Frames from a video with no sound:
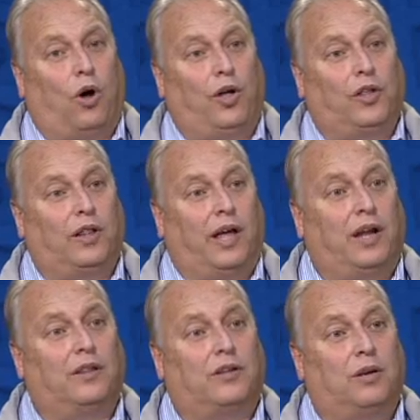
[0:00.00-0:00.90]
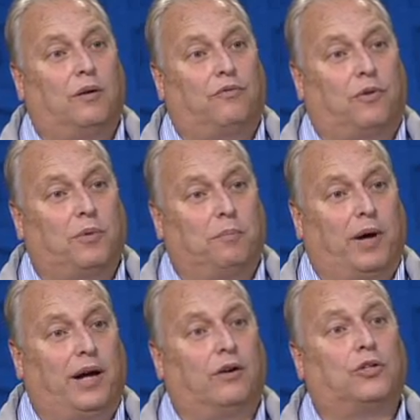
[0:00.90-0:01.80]
in the letter from the
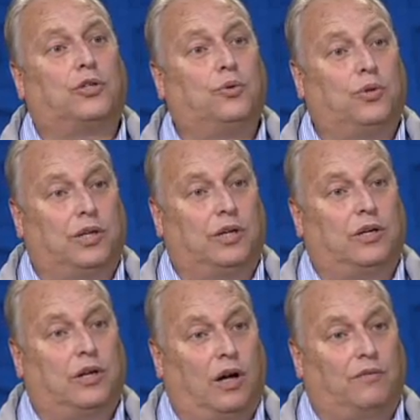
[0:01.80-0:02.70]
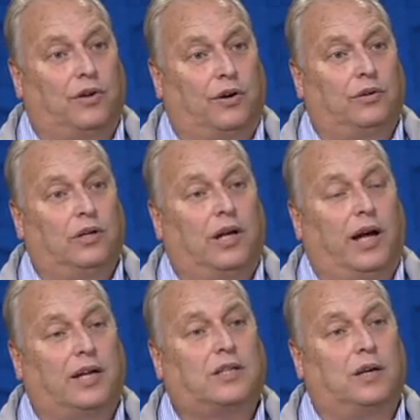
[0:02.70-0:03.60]
mayor to the governor
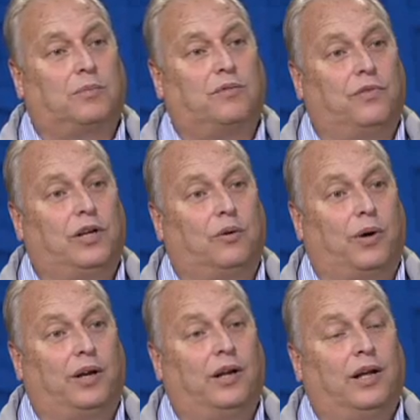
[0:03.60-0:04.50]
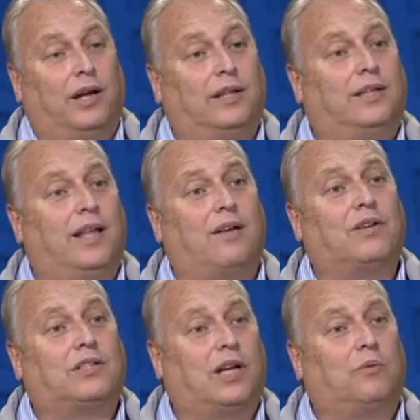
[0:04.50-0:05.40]
asking him to veto it, it
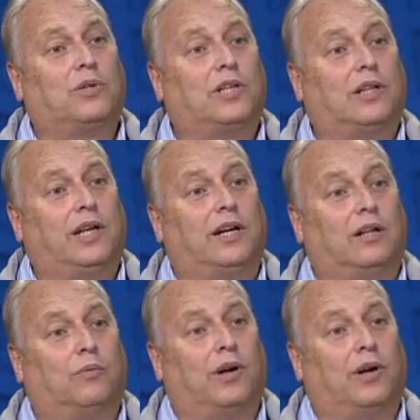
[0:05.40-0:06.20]
never said it was illegal.